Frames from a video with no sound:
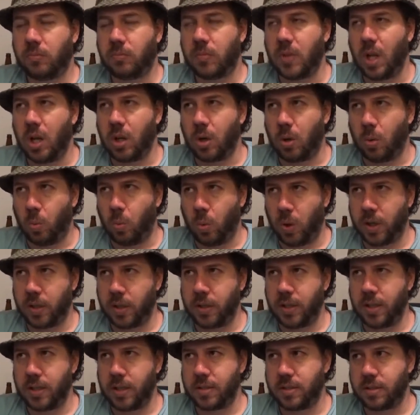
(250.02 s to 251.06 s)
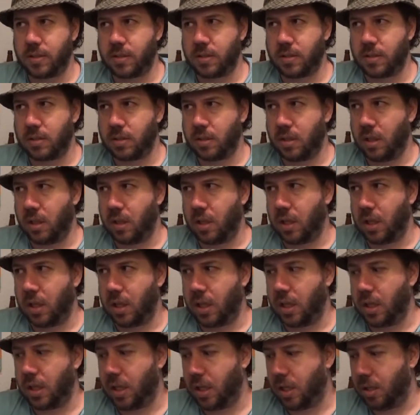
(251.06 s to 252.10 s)
I got one of this.
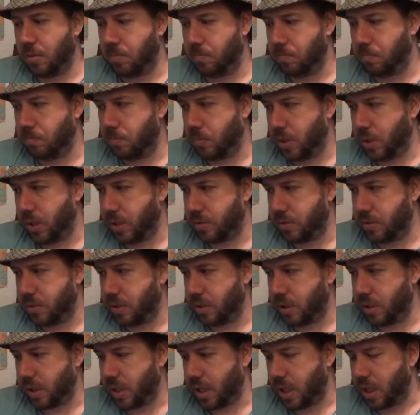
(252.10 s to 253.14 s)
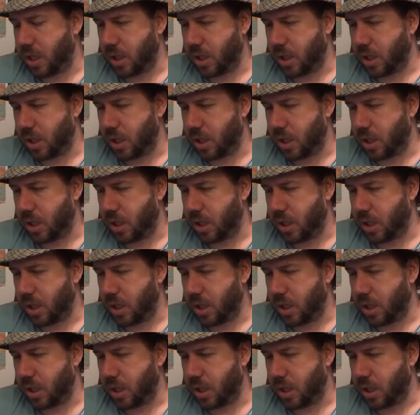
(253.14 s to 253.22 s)
Um, what else did I get?